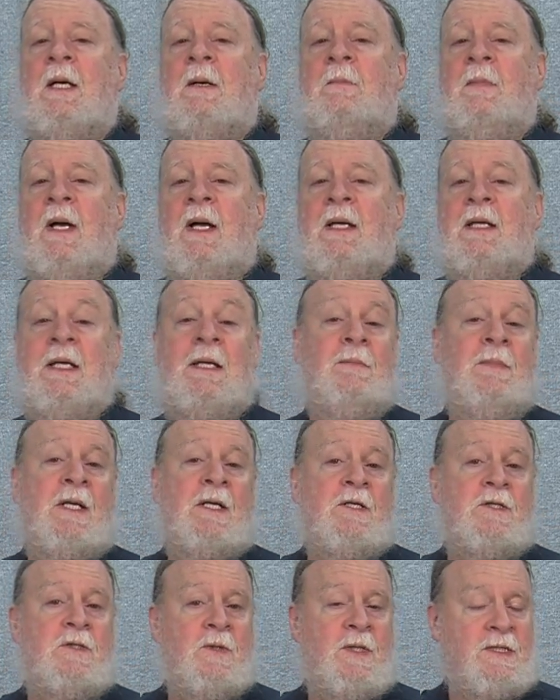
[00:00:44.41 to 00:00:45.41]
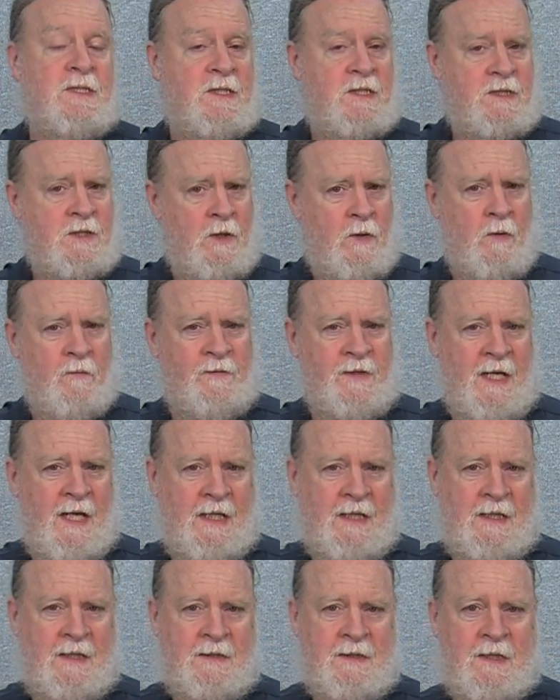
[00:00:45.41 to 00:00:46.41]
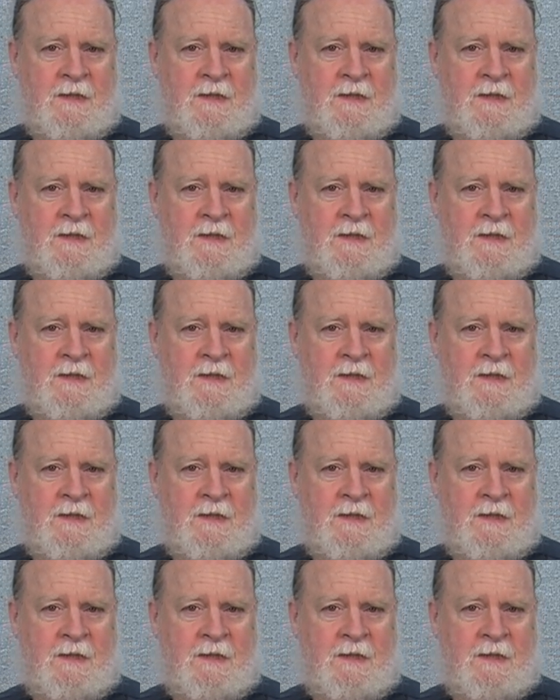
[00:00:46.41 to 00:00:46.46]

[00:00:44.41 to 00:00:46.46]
My email address is whoviating,